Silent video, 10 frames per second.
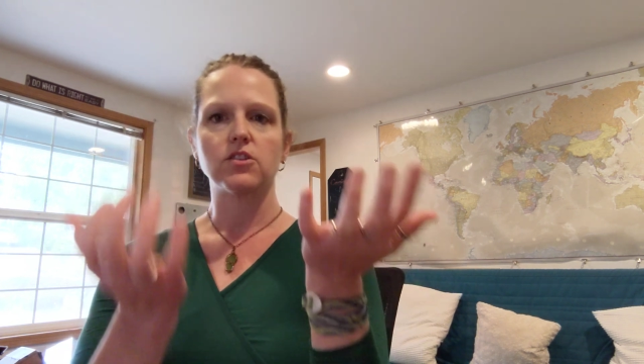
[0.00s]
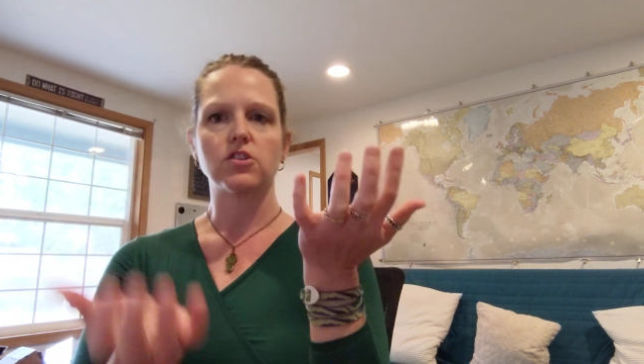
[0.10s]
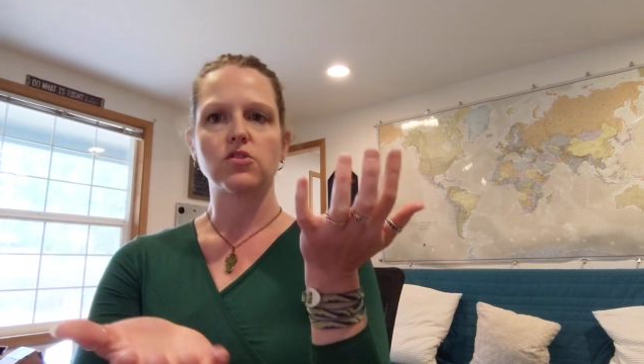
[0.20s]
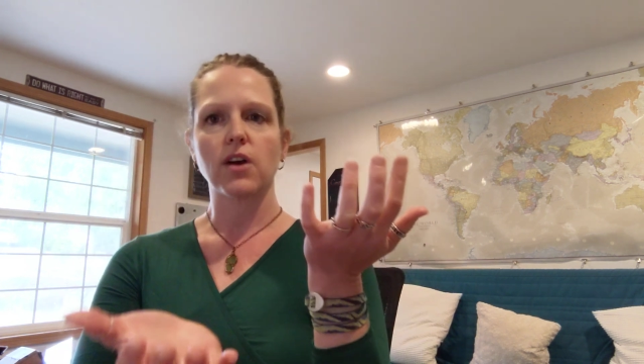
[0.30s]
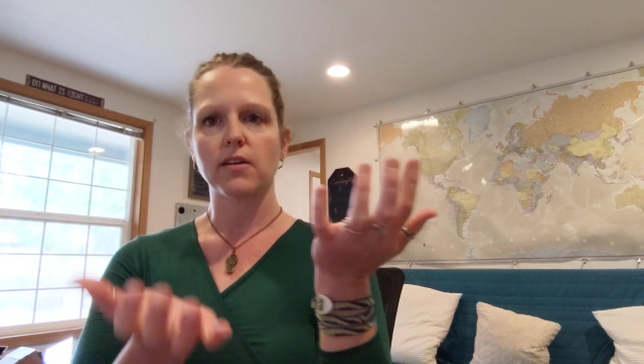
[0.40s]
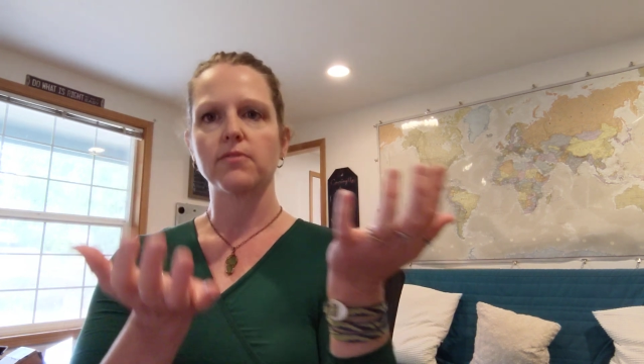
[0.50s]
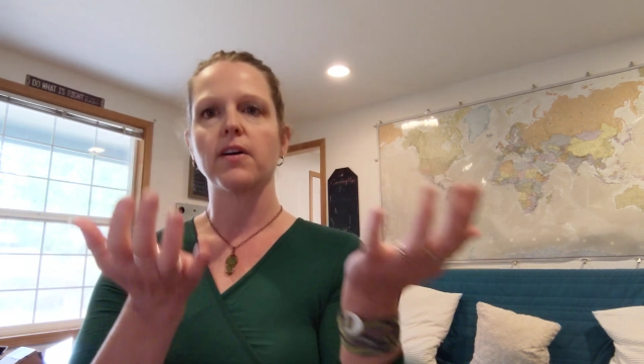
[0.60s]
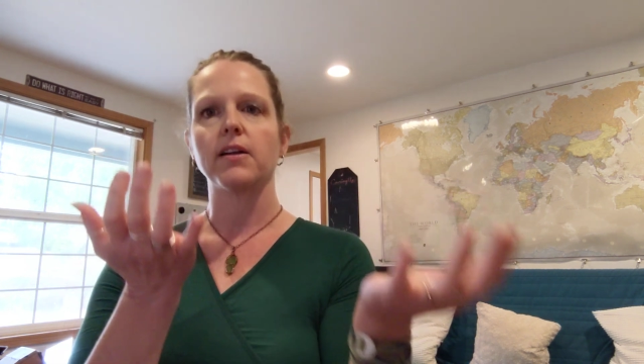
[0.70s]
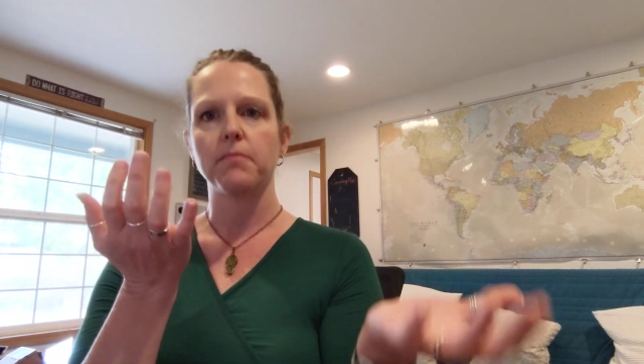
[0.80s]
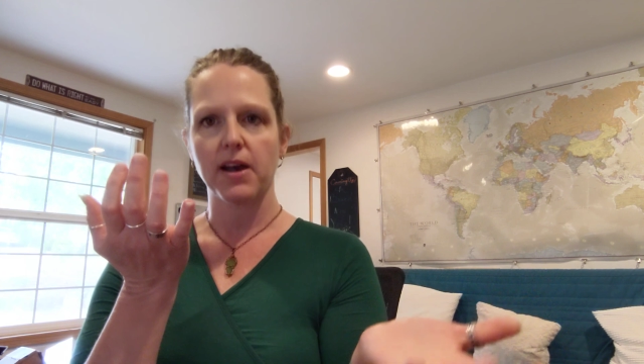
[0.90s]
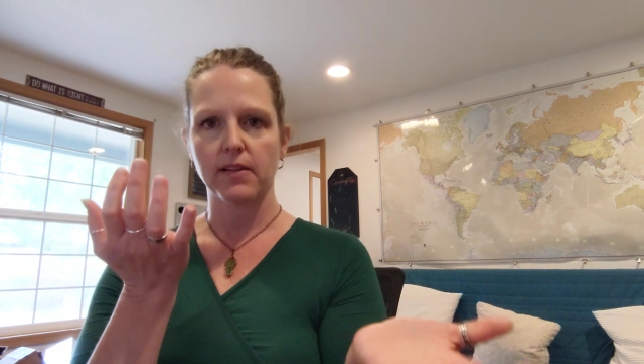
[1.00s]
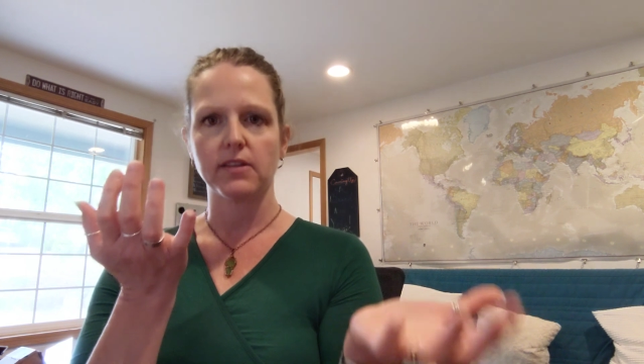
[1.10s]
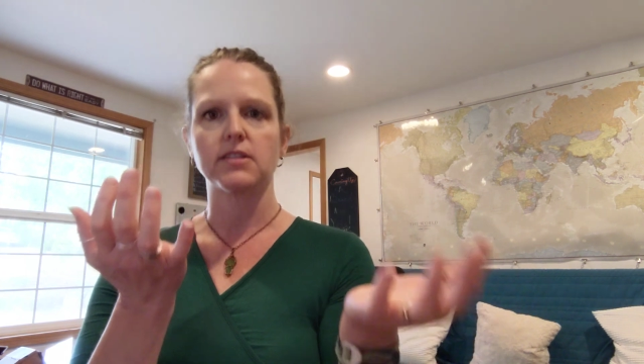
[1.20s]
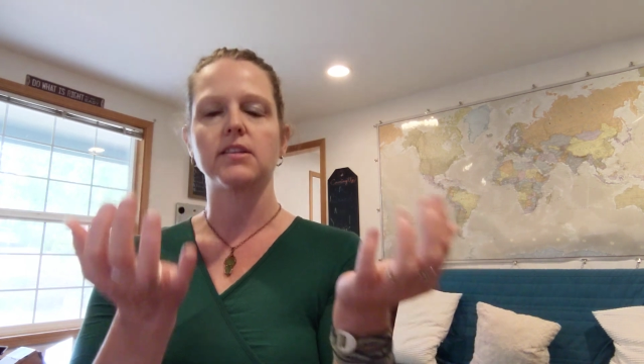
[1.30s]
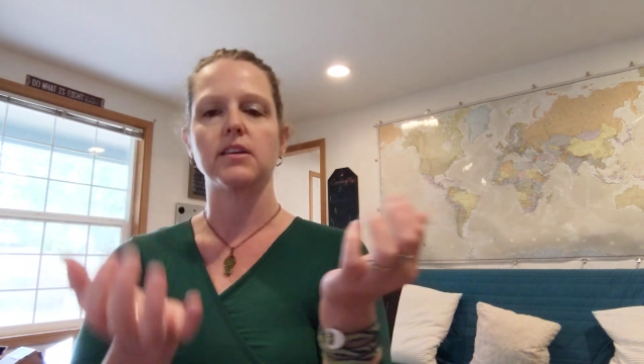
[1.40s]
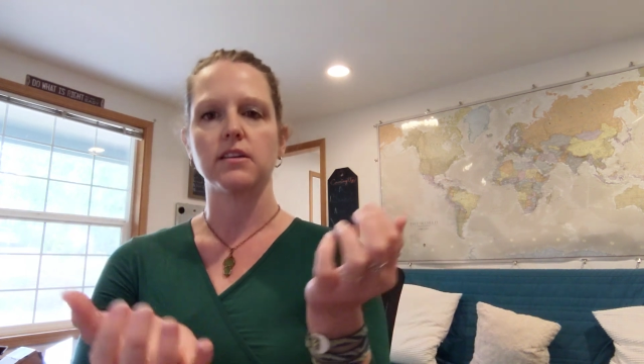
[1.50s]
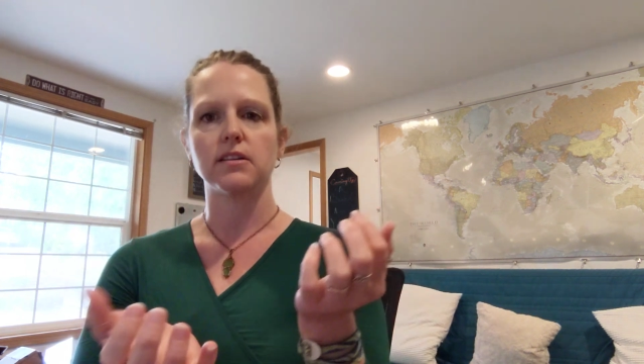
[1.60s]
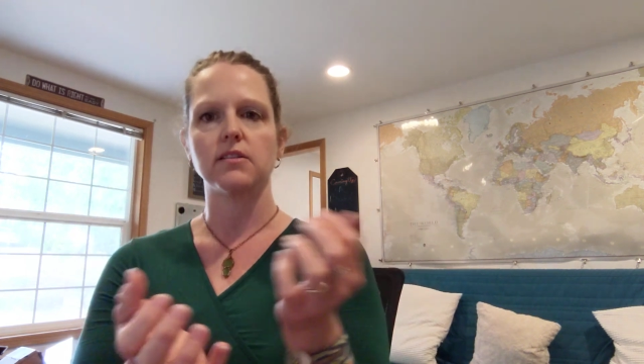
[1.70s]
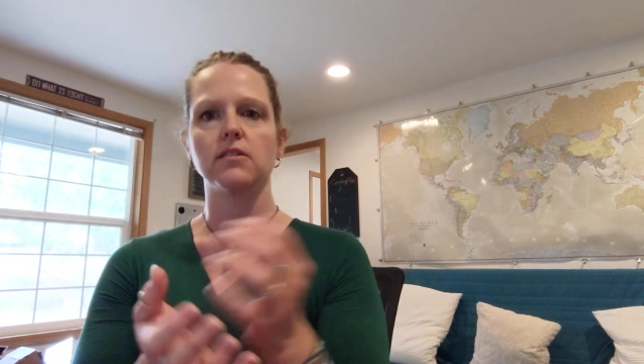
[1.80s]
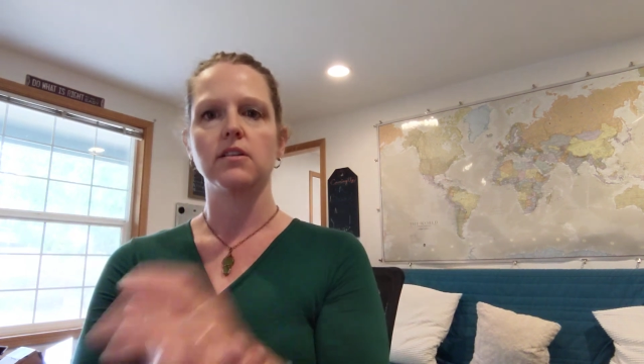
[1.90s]
Just try to find balance
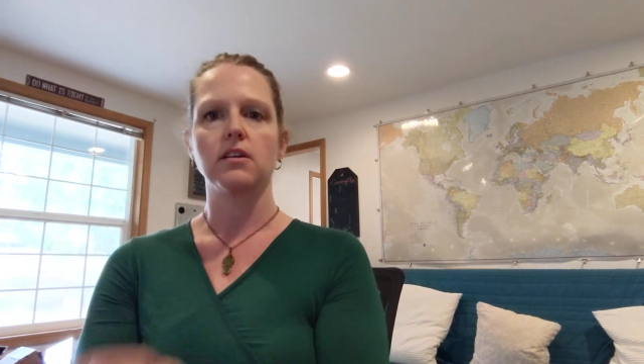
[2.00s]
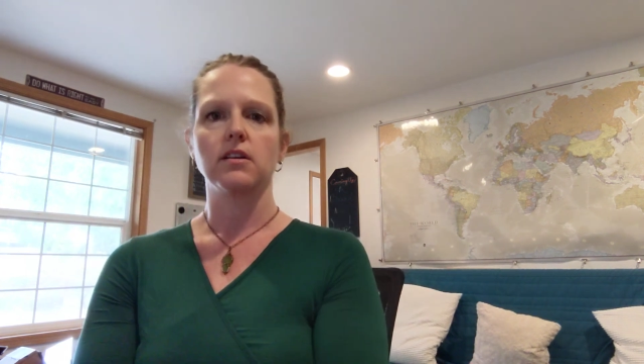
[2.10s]
in